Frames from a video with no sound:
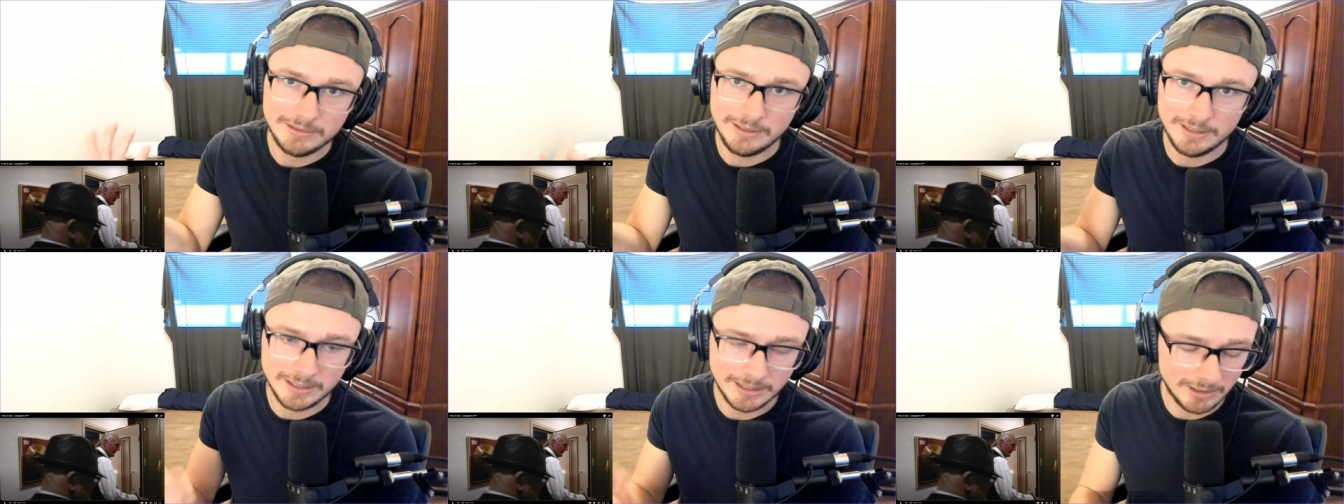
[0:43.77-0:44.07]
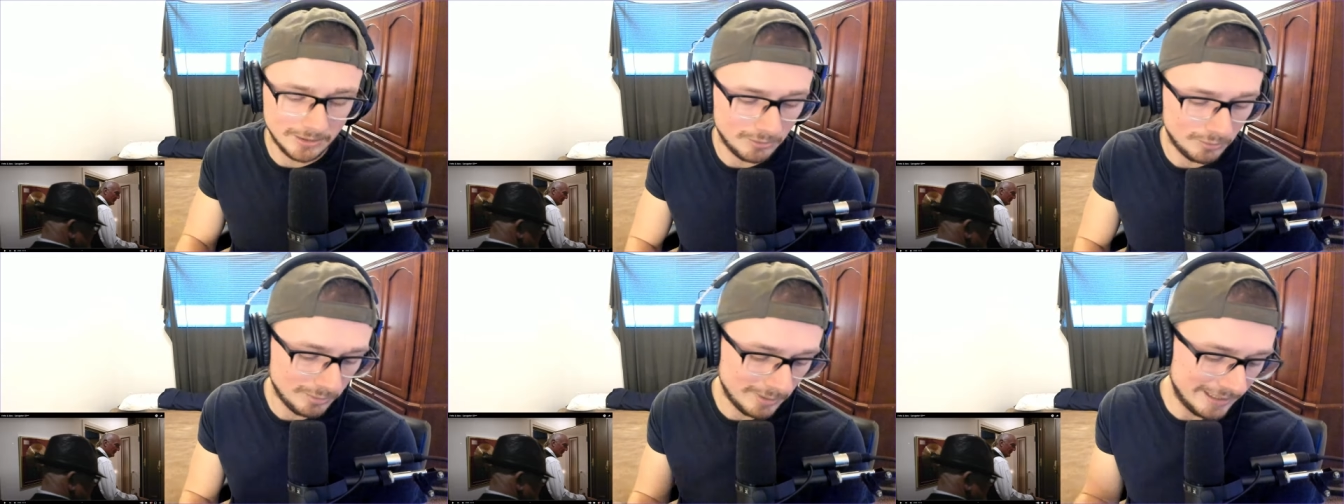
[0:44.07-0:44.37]
you
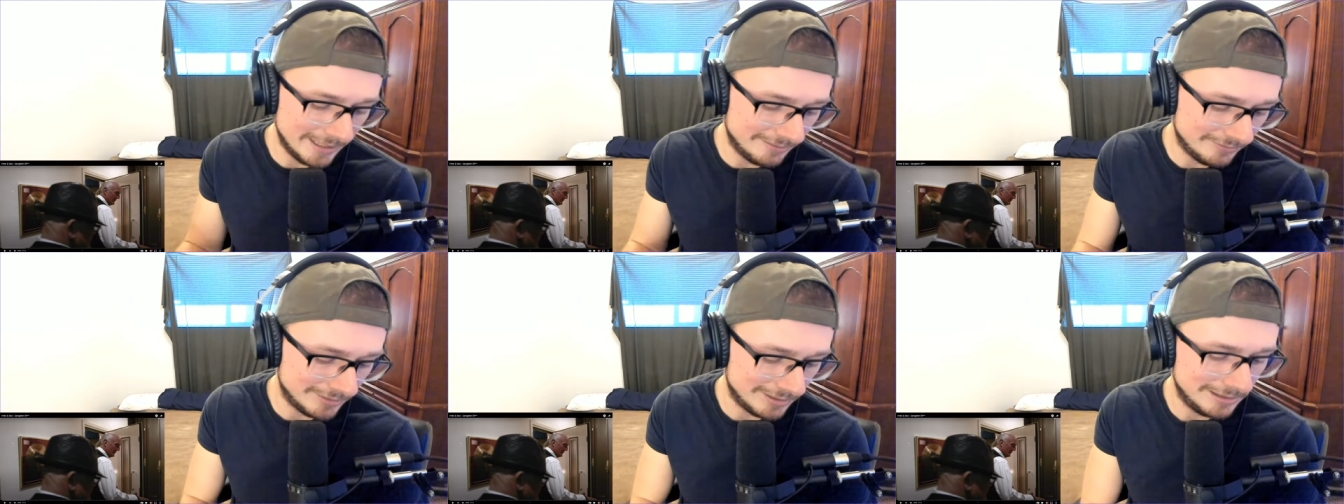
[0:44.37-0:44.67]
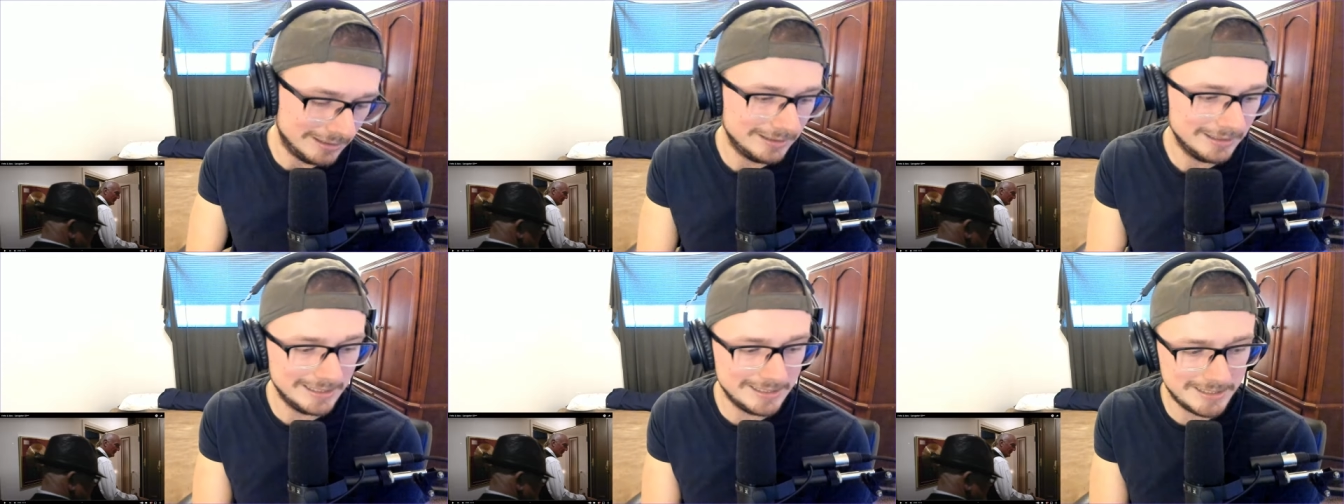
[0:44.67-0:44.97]
know,
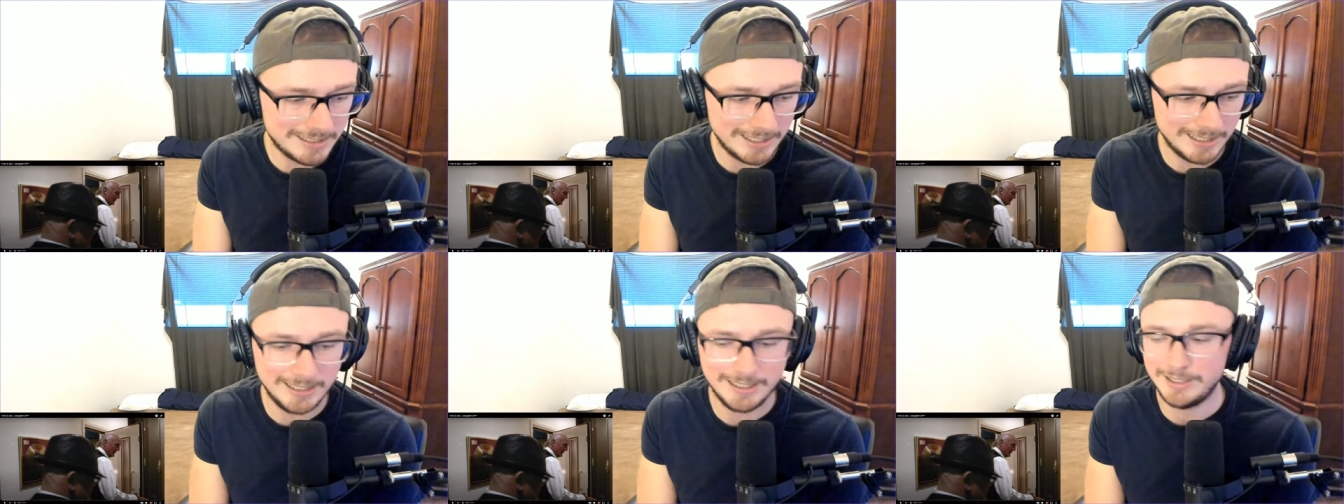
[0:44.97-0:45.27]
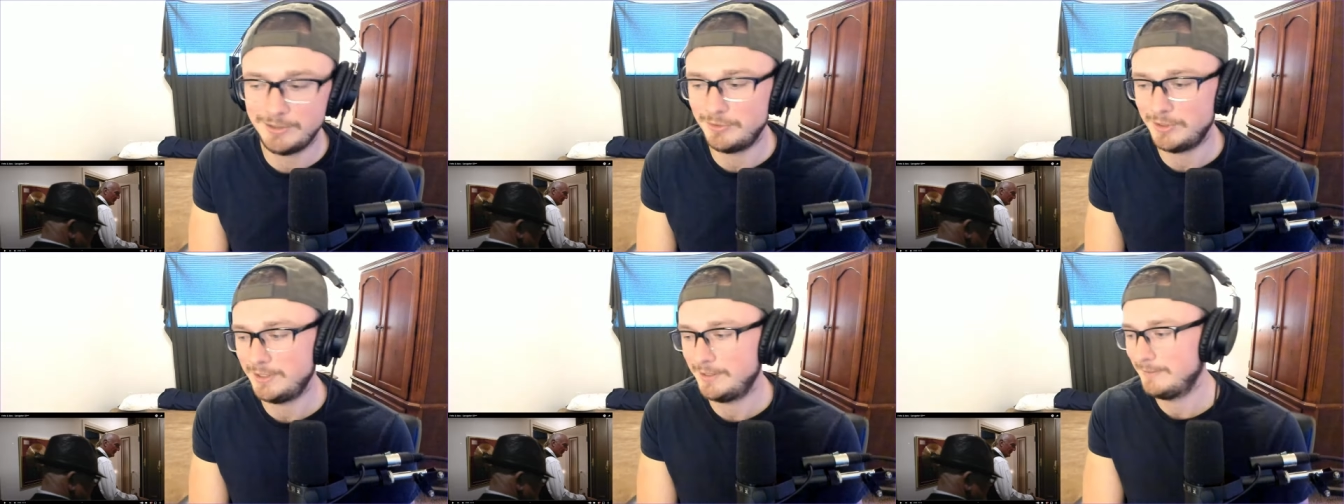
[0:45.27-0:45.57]
whatever. Let's get
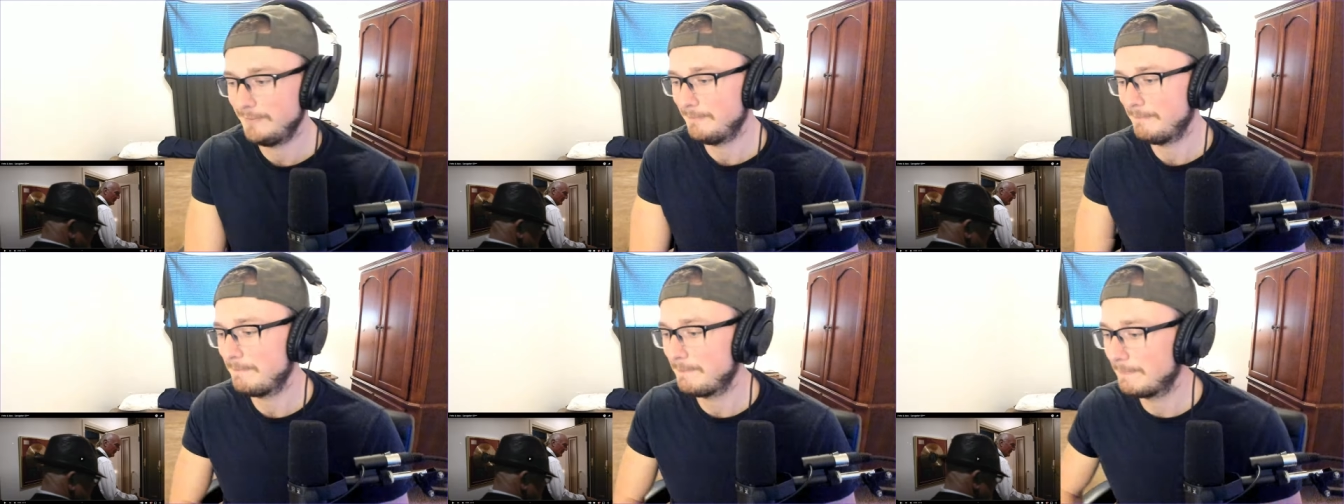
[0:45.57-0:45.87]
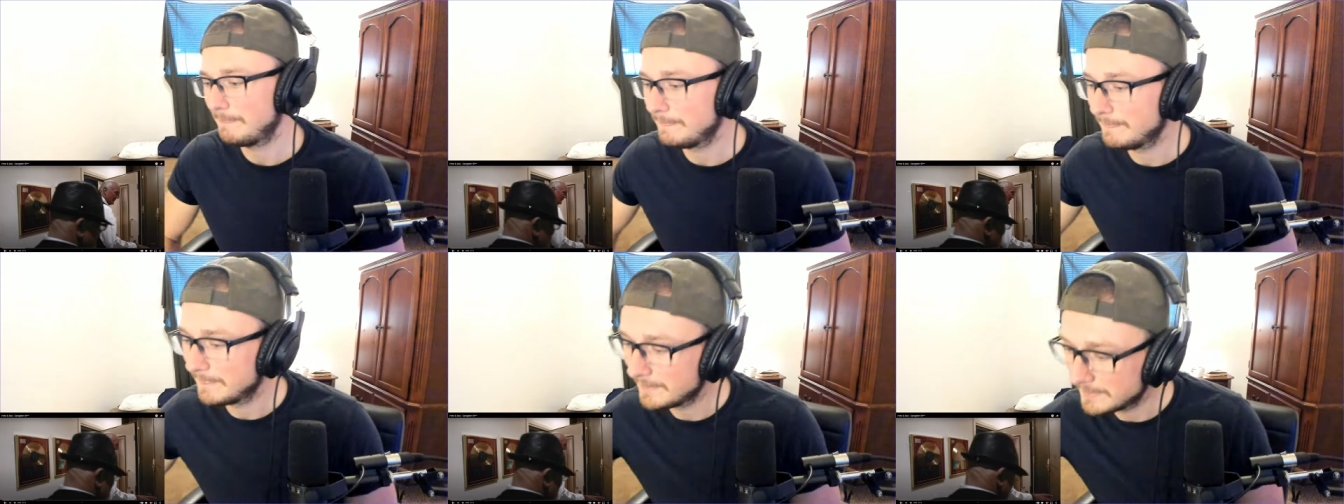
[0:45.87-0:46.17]
into it. One.